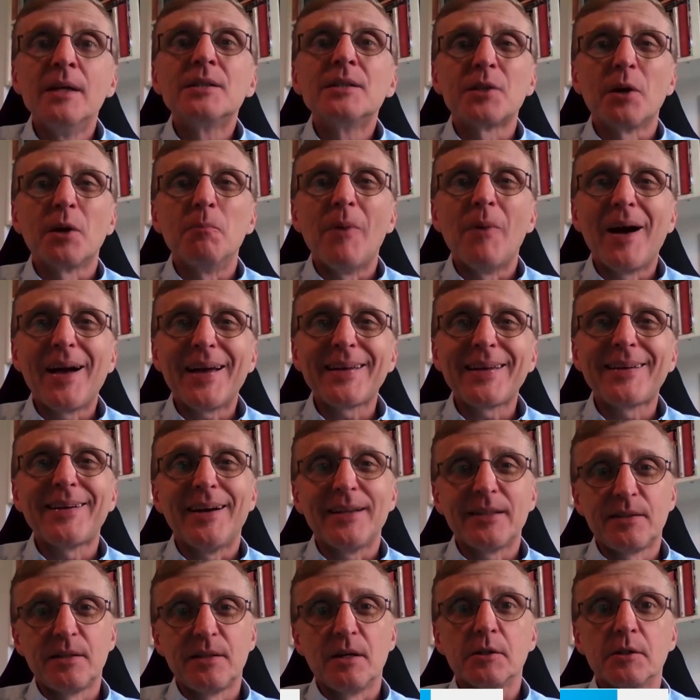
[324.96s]
So my
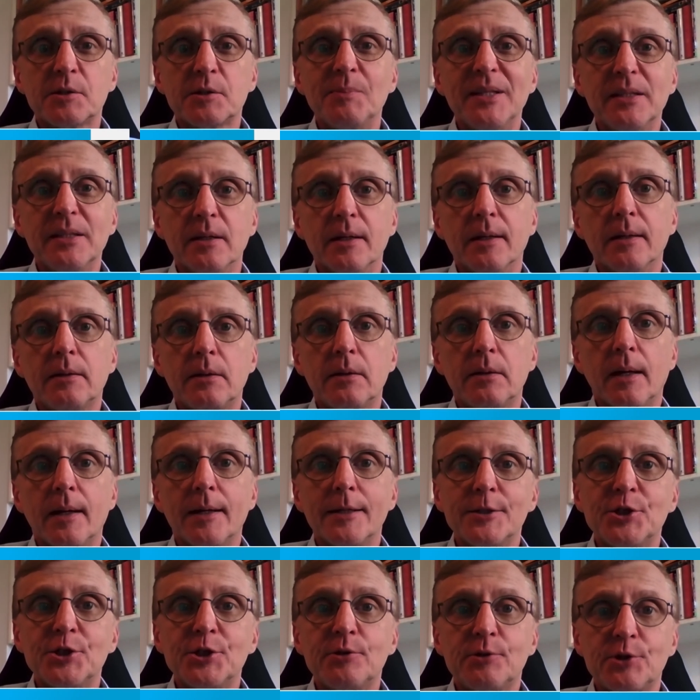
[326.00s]
gut tells me that uh,
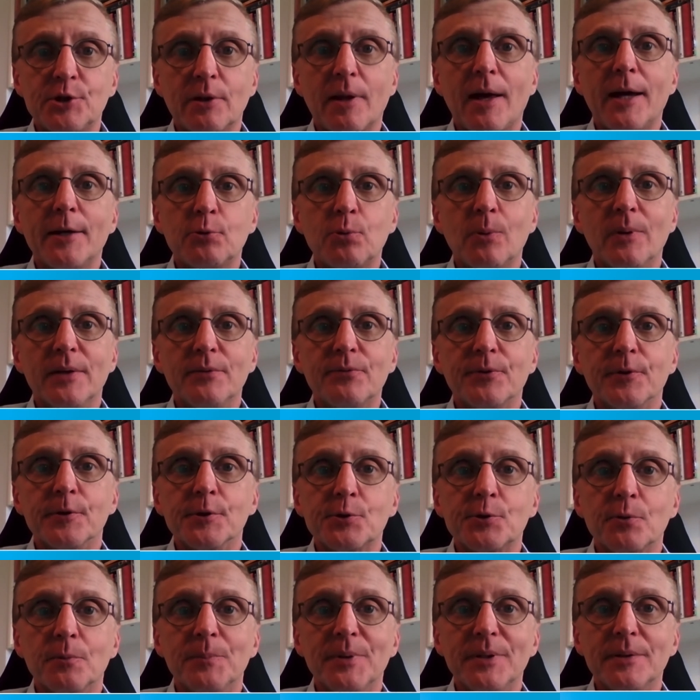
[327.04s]
July
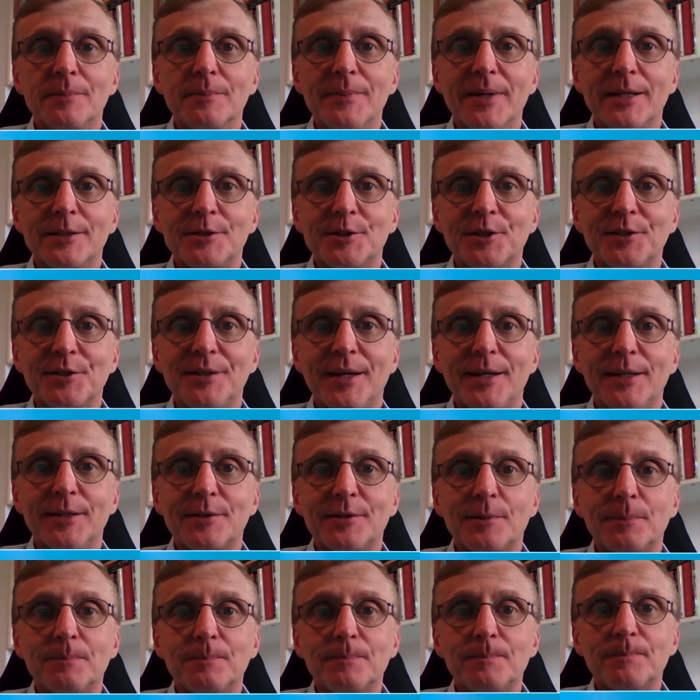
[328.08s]
21st will be the magic date.